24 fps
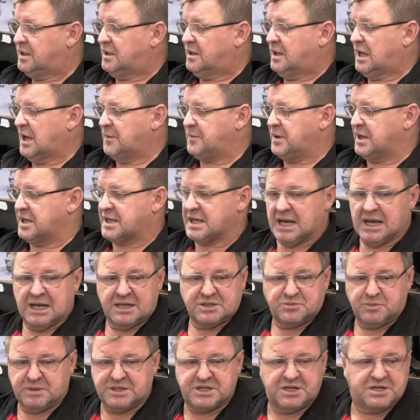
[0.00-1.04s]
How many
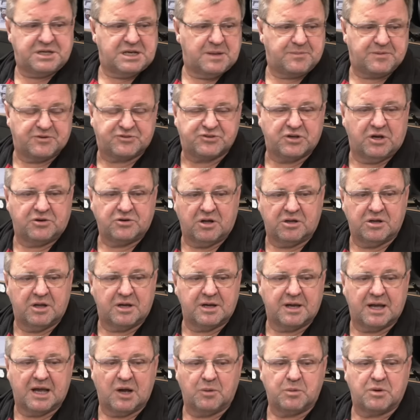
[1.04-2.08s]
cars, we did an episode not long ago,